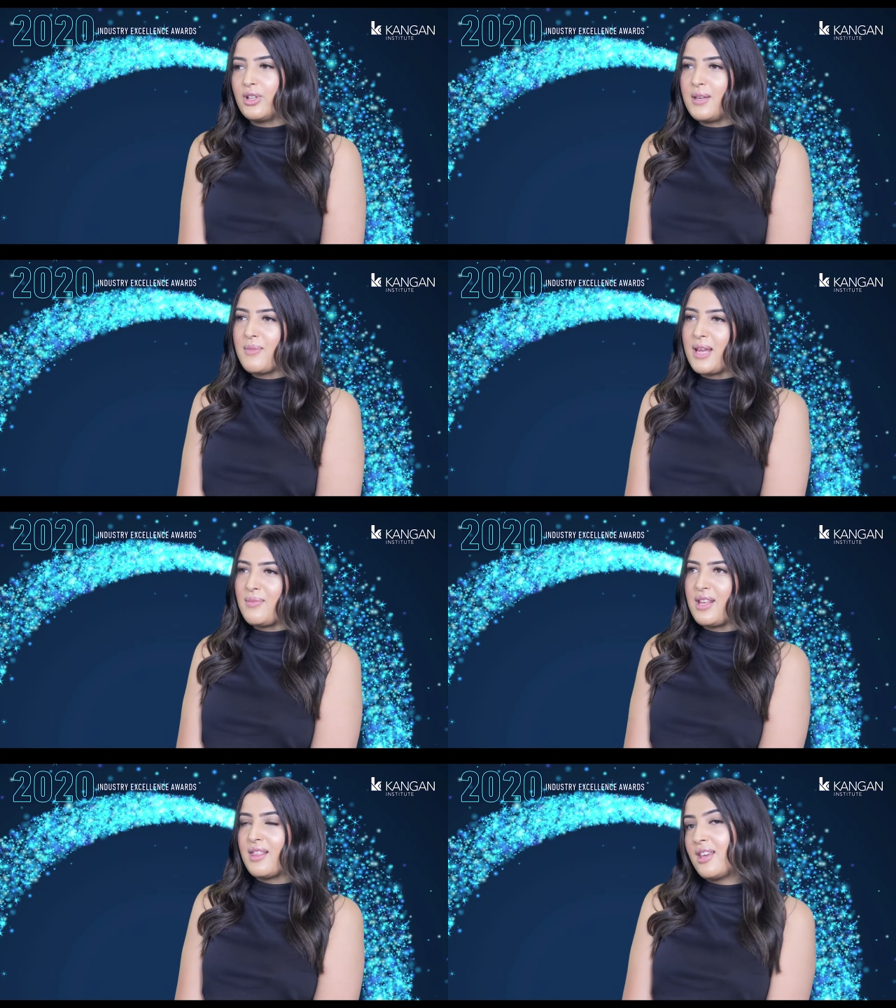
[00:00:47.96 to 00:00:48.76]
really made
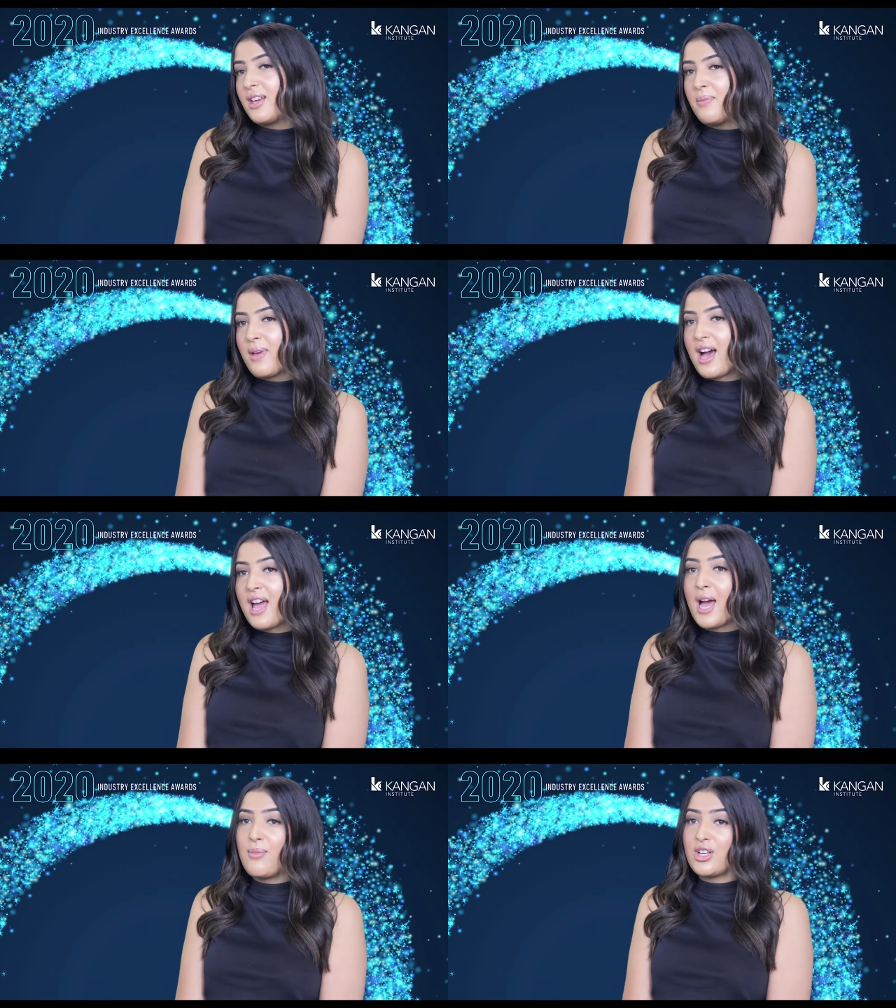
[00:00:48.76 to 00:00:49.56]
me think about
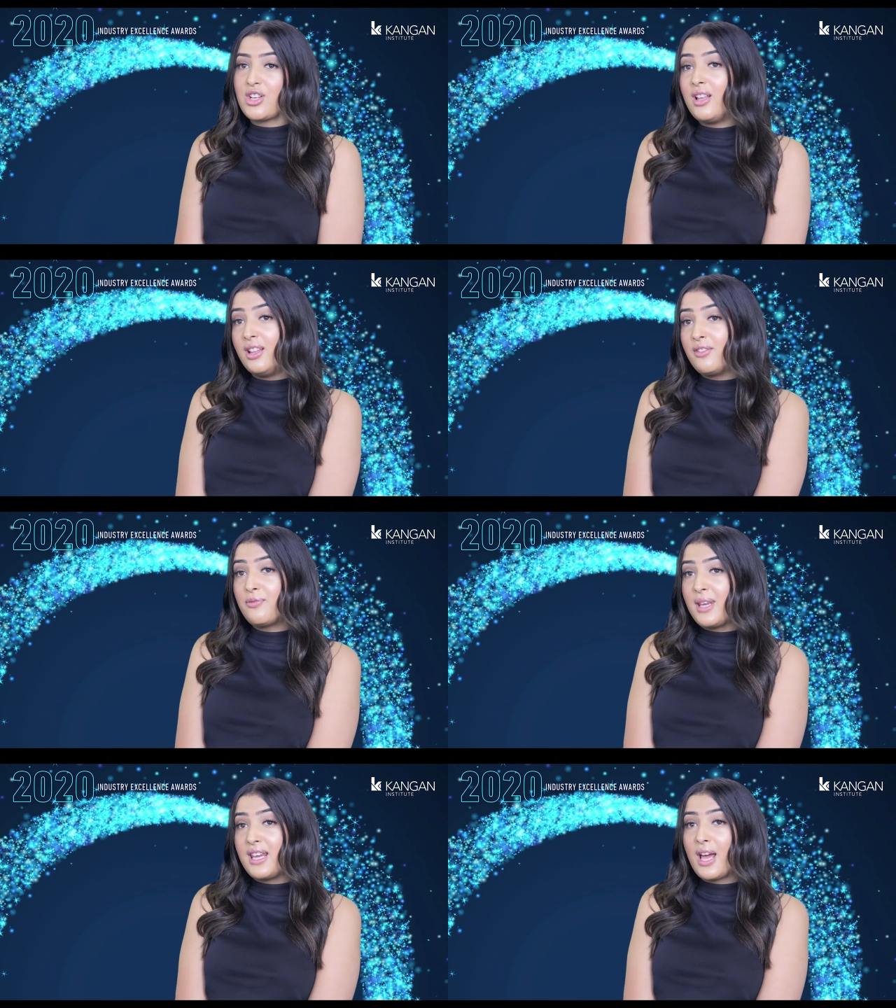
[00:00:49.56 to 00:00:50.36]
how much I
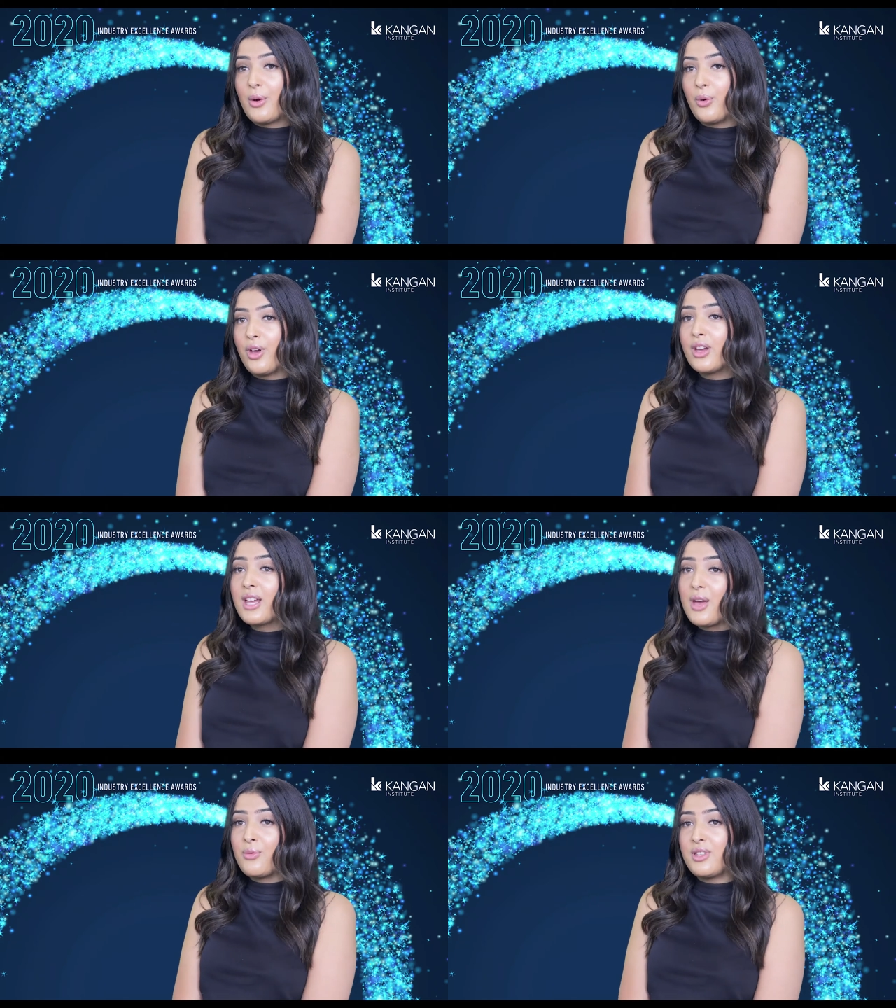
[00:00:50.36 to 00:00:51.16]
love being at work
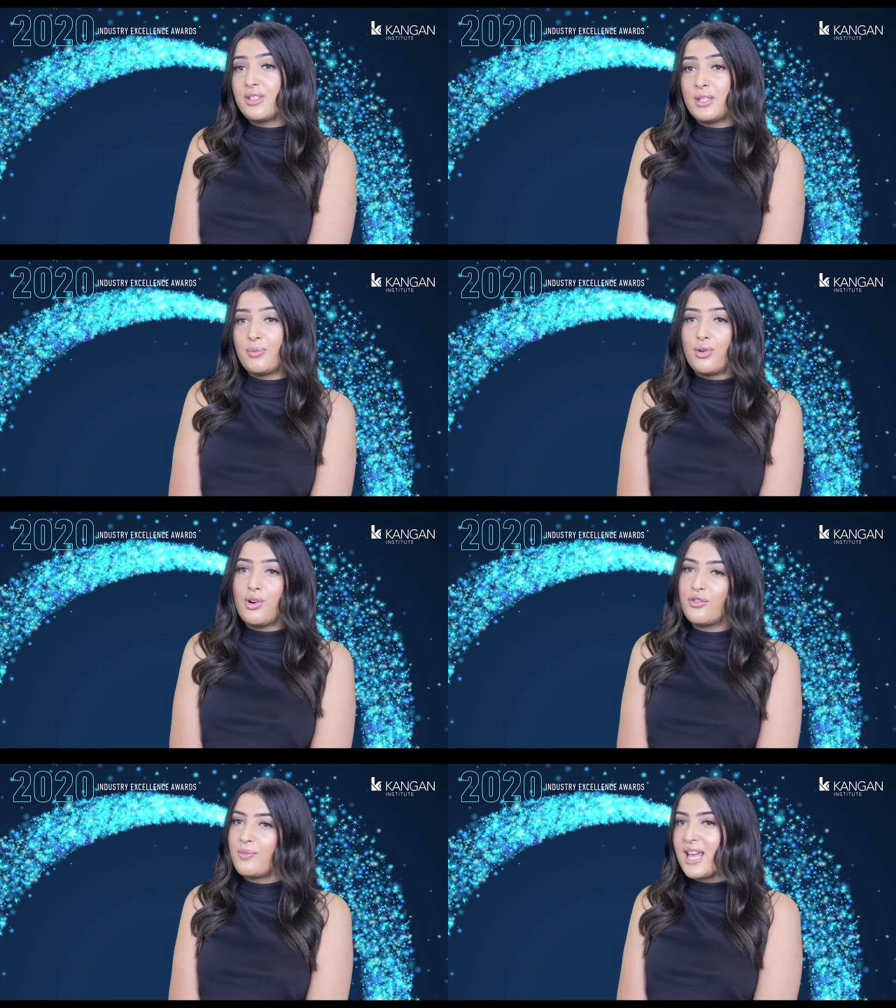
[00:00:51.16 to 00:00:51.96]
and with the
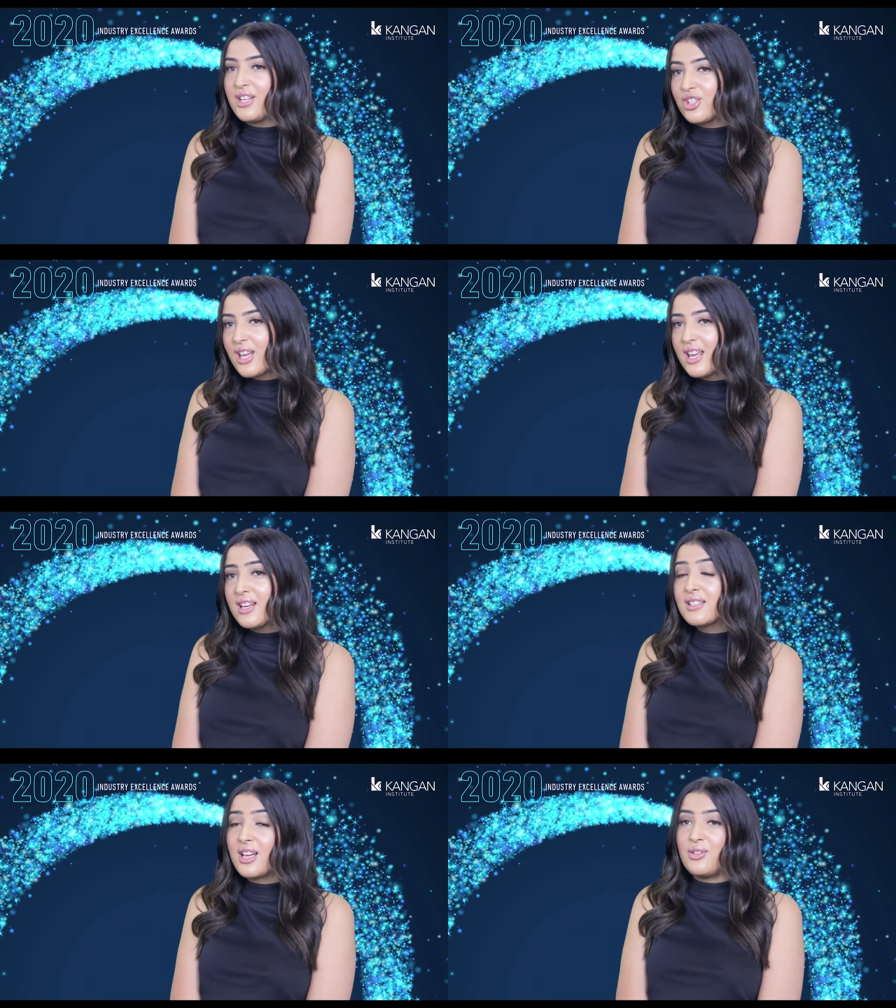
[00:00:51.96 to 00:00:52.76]
support of my
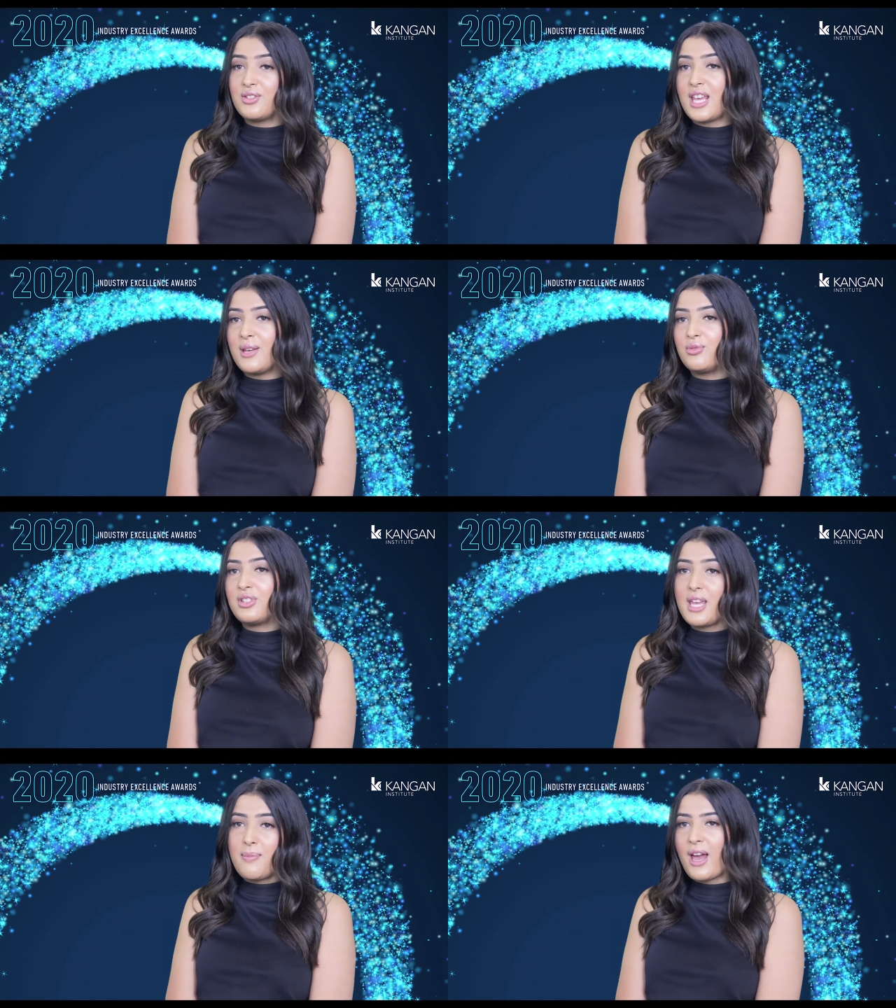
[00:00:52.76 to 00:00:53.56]
educators, I was able
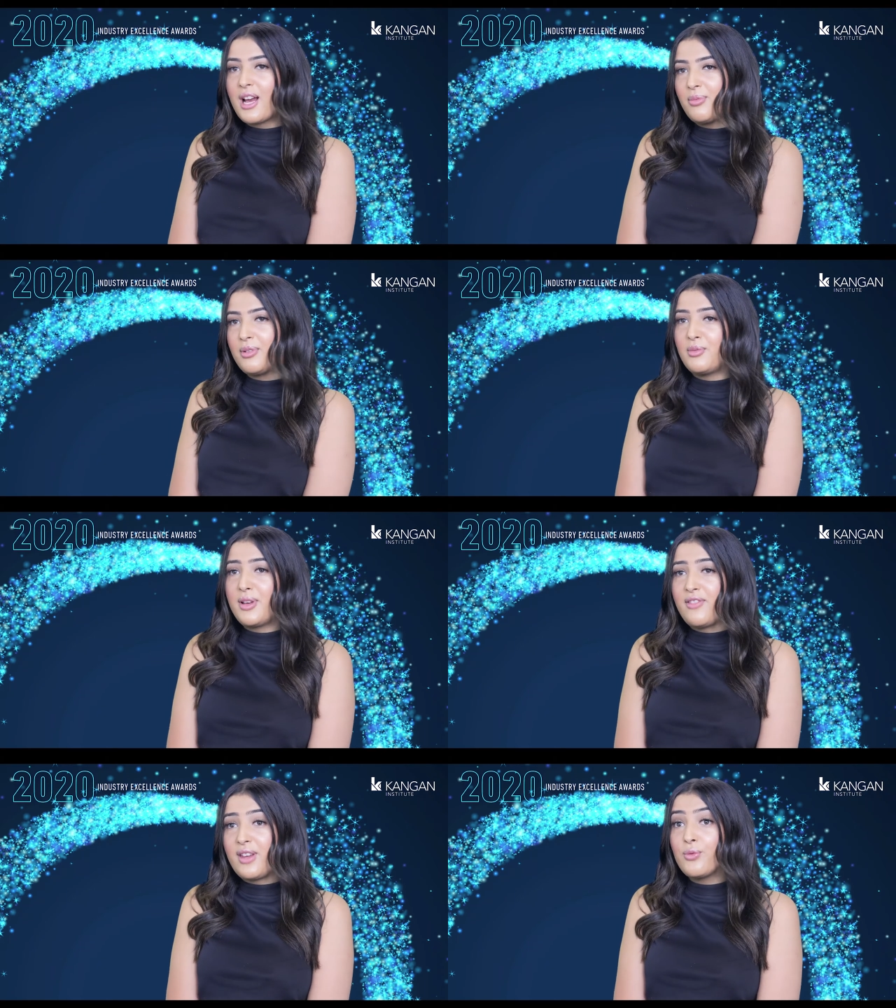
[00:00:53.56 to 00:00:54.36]
to get back up on
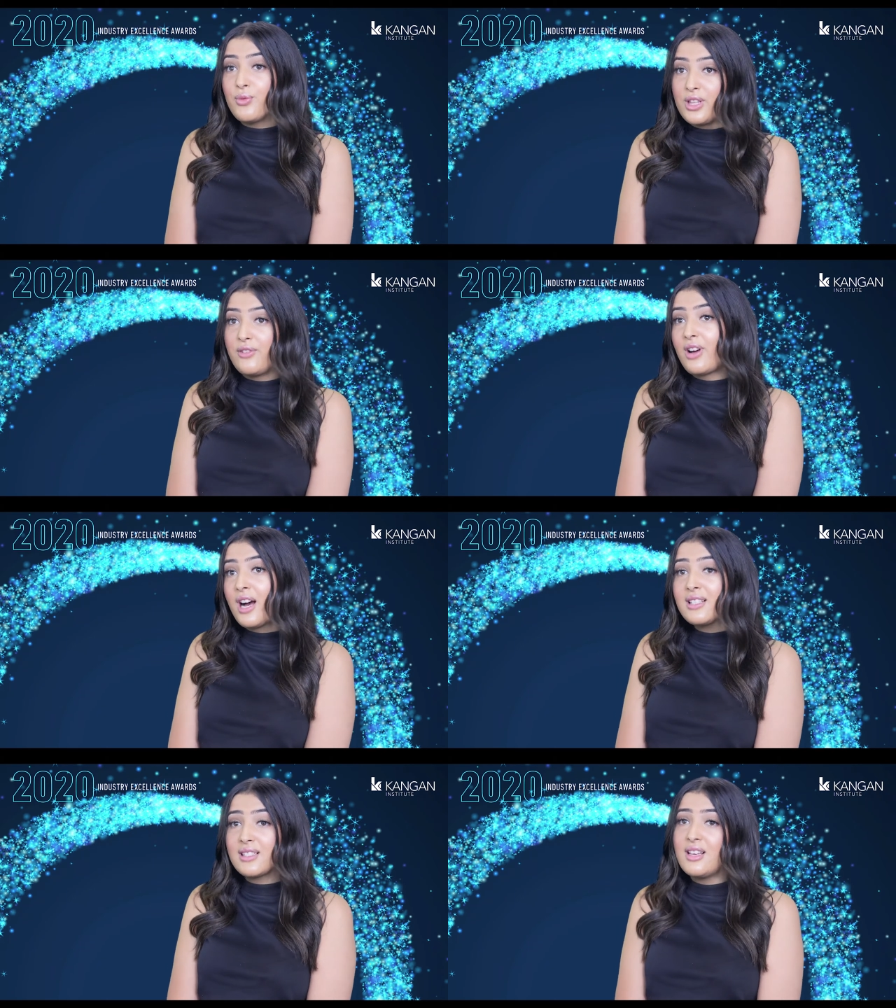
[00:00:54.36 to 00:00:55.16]
my feet really
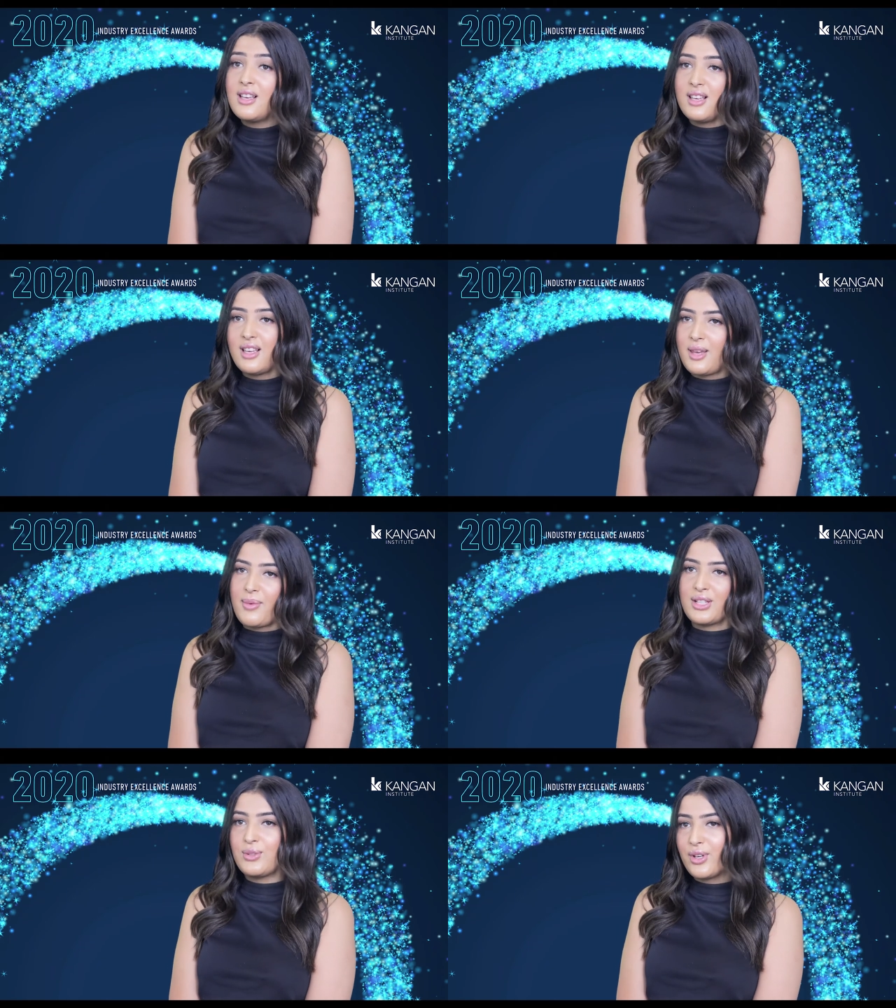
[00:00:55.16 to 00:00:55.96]
fast and get
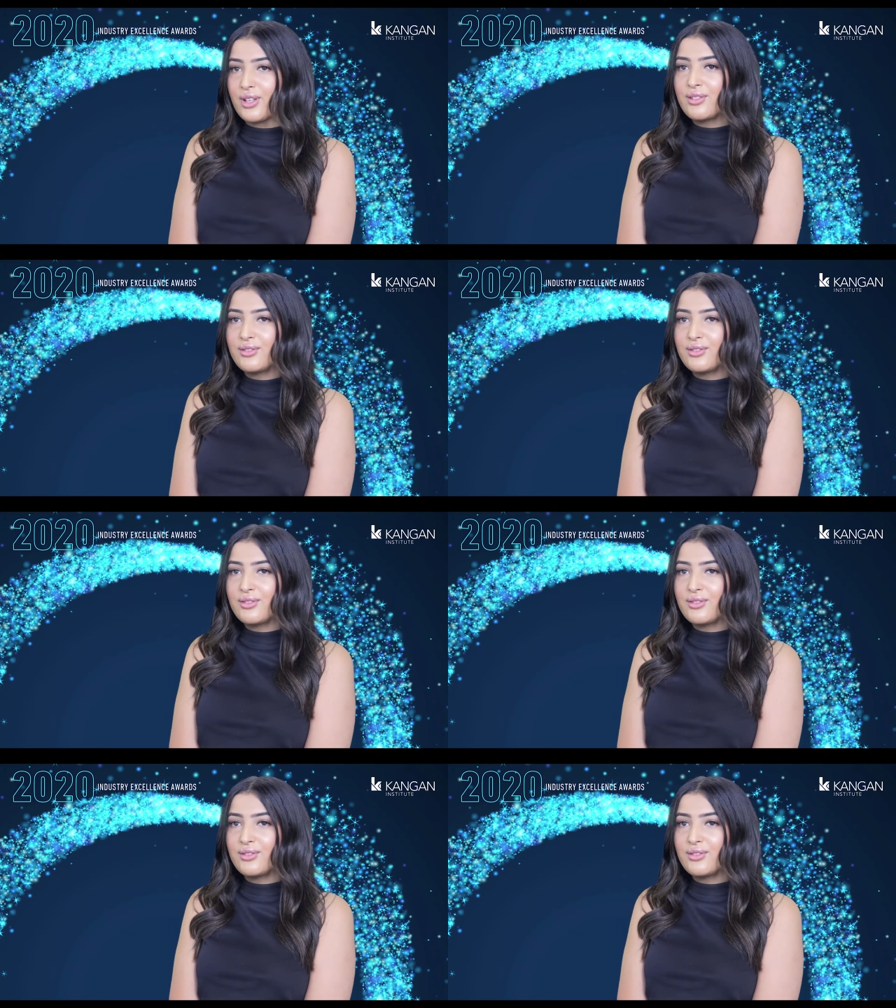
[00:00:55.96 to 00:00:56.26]
back to work.